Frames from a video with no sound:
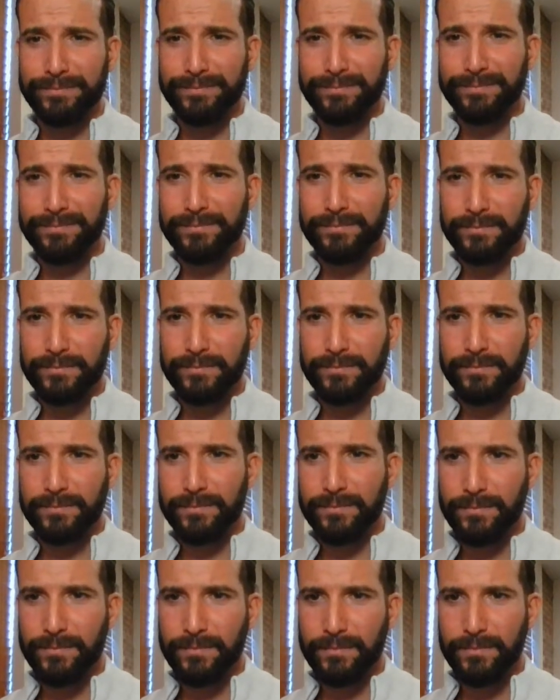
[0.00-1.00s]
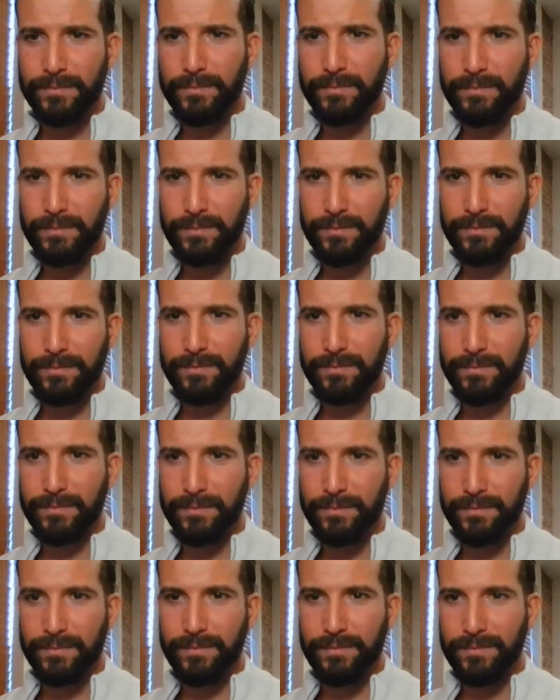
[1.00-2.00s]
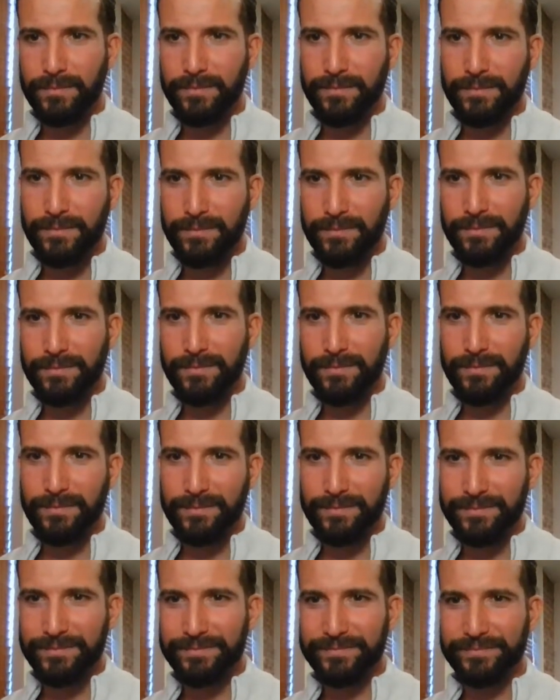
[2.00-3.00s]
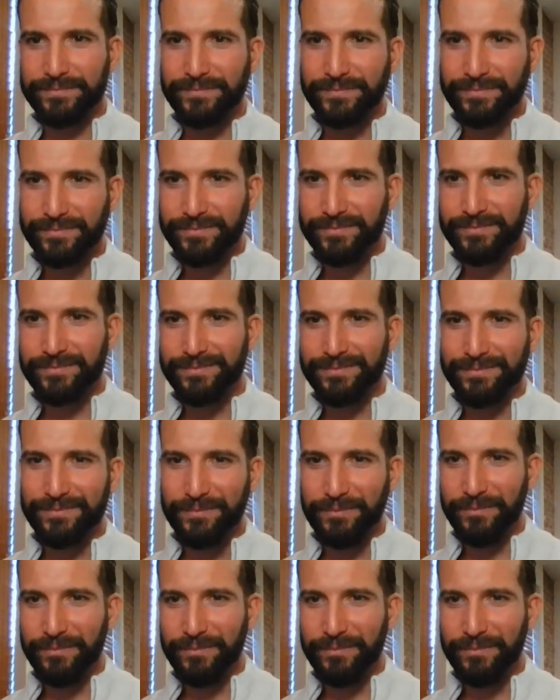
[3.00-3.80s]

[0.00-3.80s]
No one is speaking in this clip.